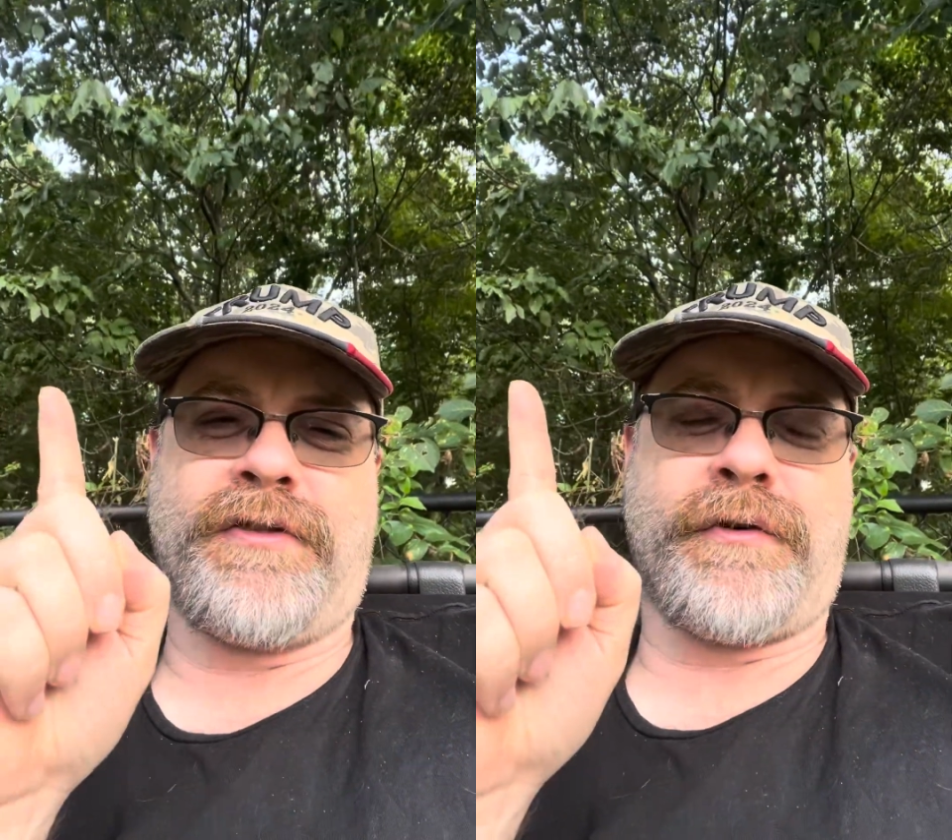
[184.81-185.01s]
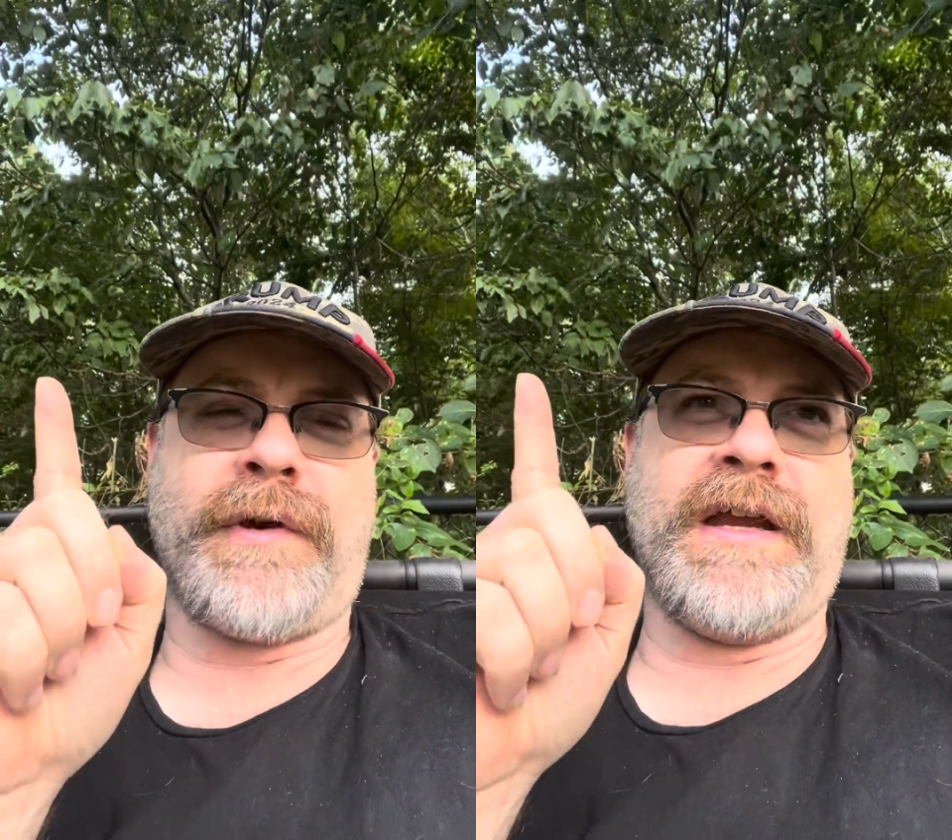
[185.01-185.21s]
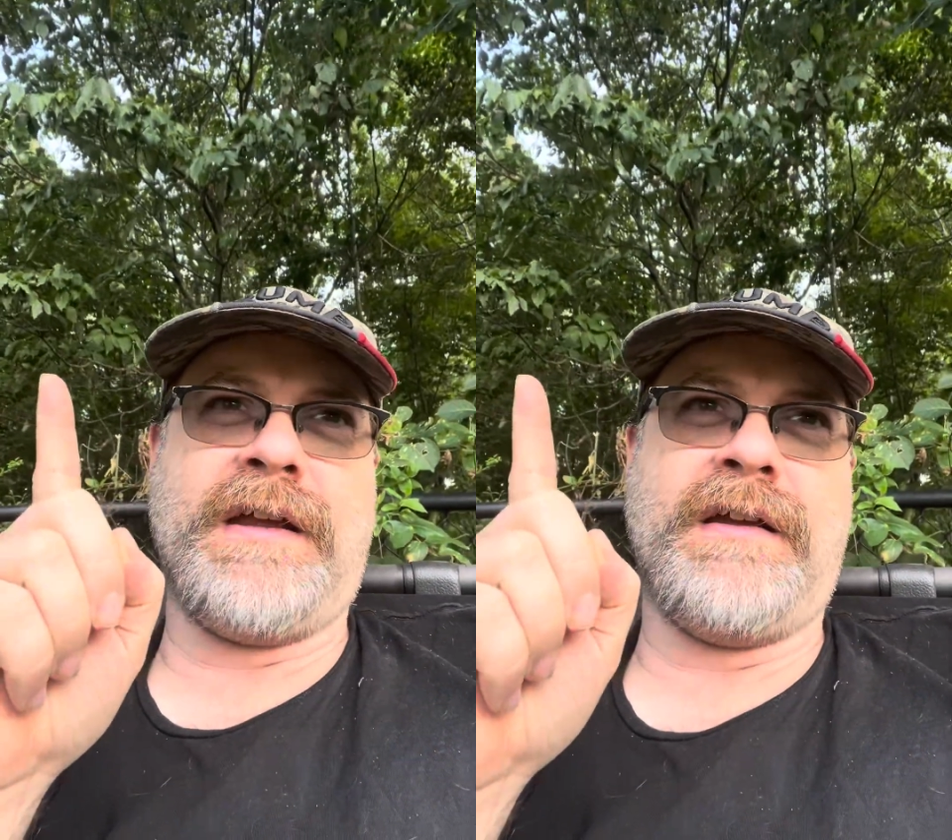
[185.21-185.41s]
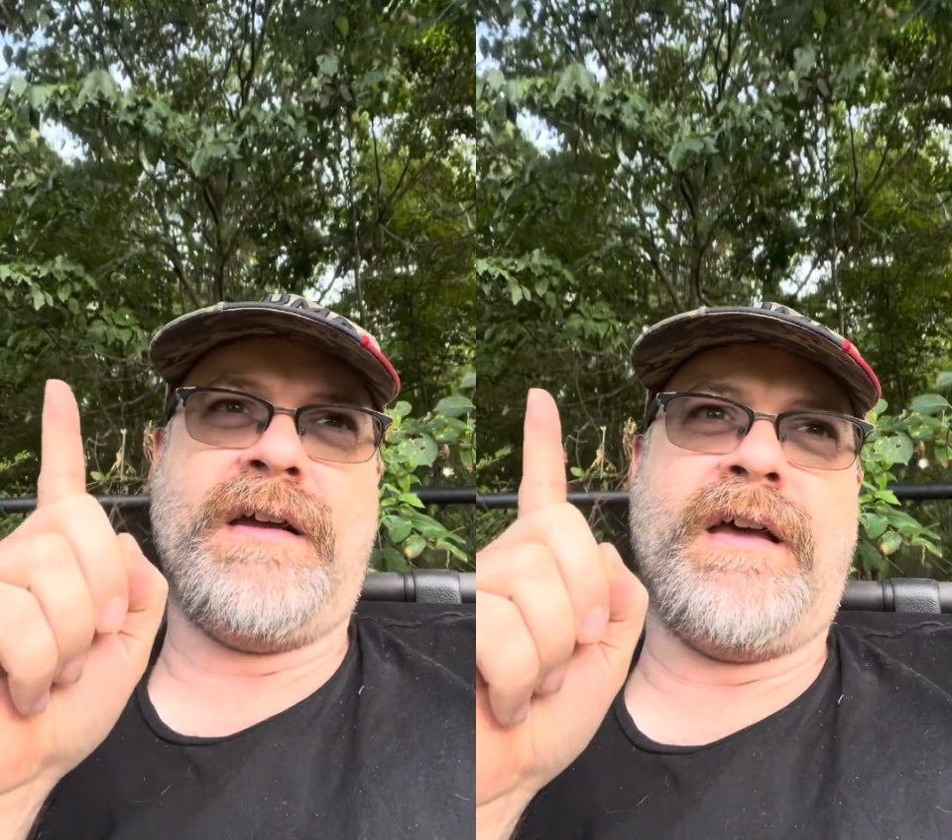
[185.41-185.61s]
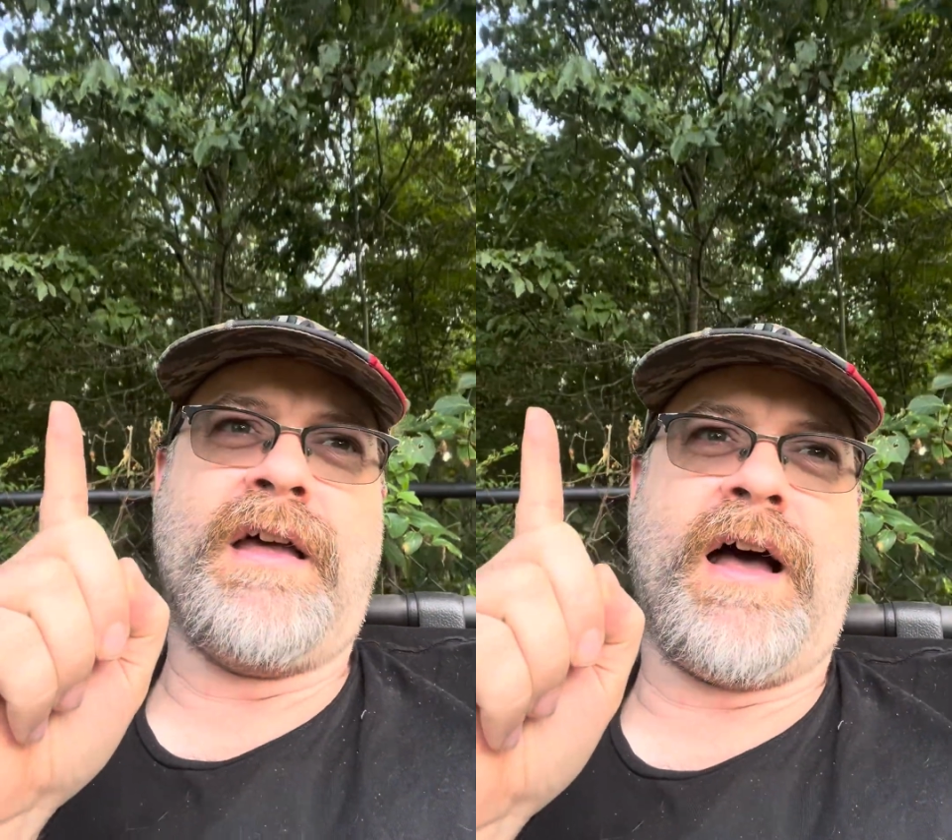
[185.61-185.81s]
3,
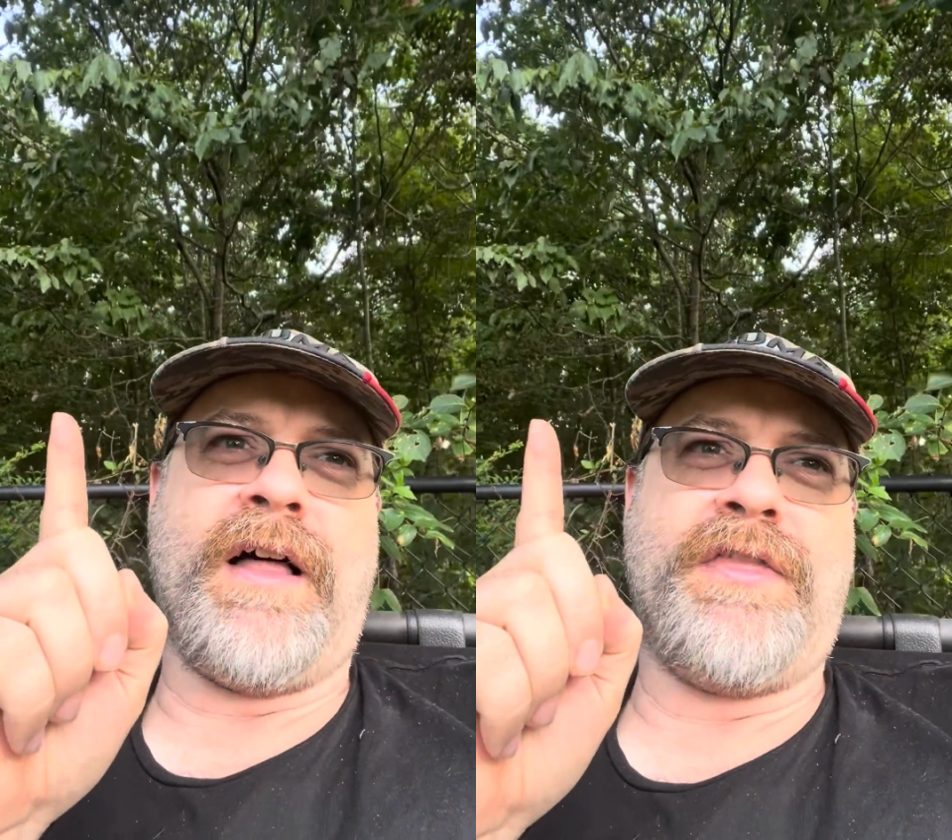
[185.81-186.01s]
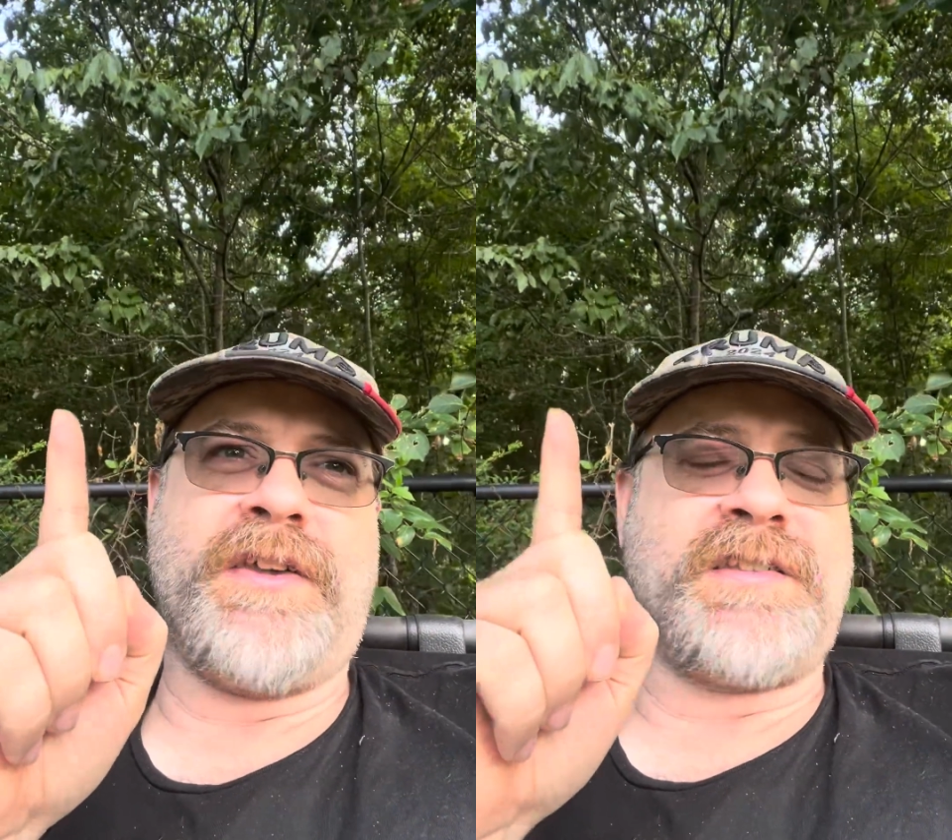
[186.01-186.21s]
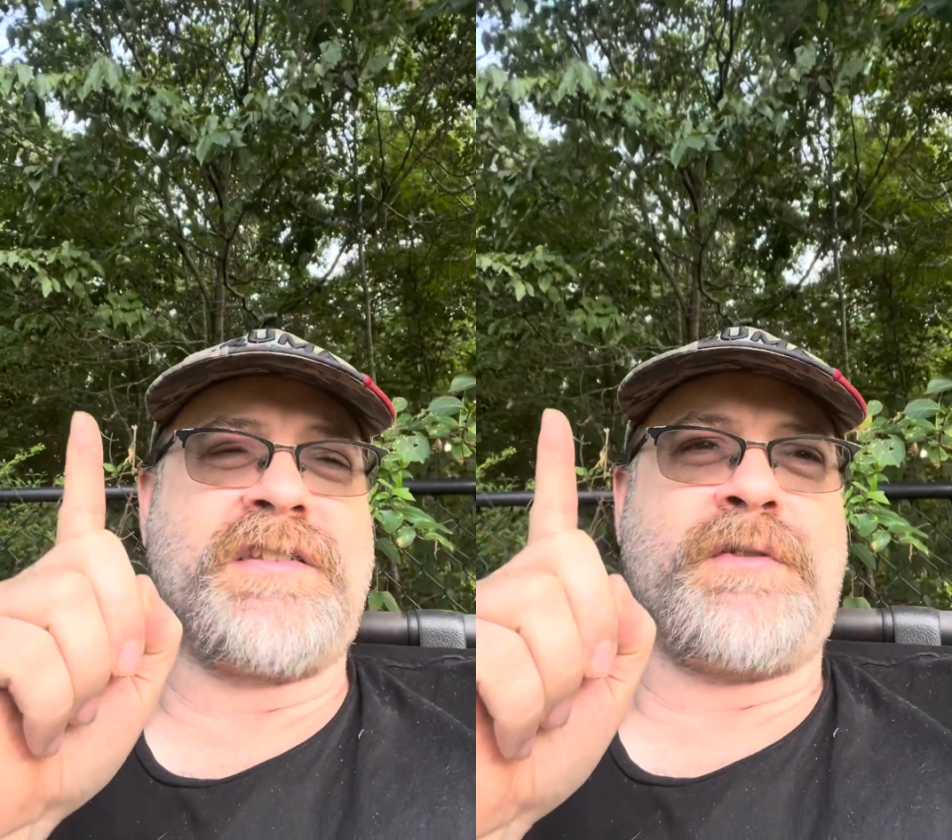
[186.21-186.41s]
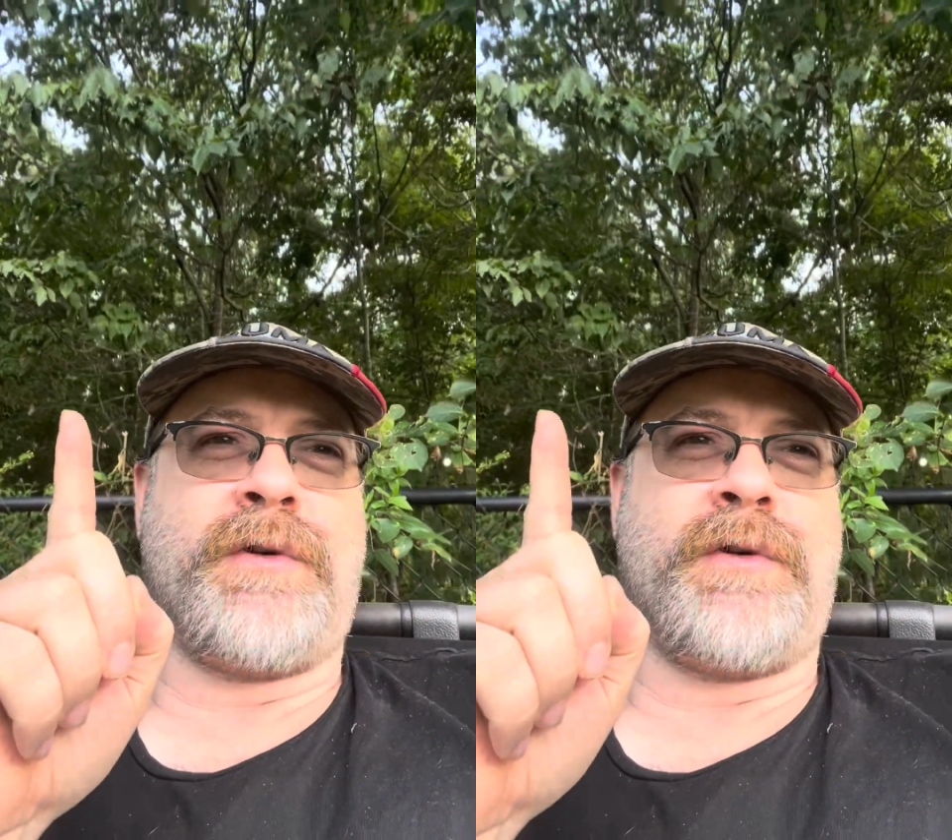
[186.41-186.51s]
this is the